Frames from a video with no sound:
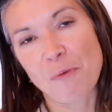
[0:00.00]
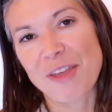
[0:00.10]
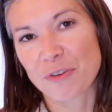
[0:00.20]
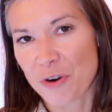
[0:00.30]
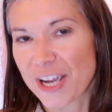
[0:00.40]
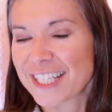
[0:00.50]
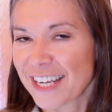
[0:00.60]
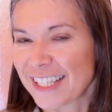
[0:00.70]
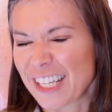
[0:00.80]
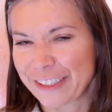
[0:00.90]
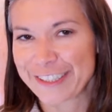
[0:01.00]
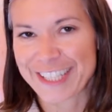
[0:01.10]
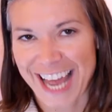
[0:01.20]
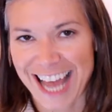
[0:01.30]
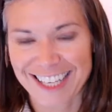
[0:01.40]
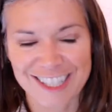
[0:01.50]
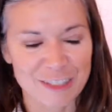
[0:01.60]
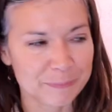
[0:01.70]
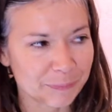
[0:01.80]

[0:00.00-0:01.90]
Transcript: whether or not it does include tax,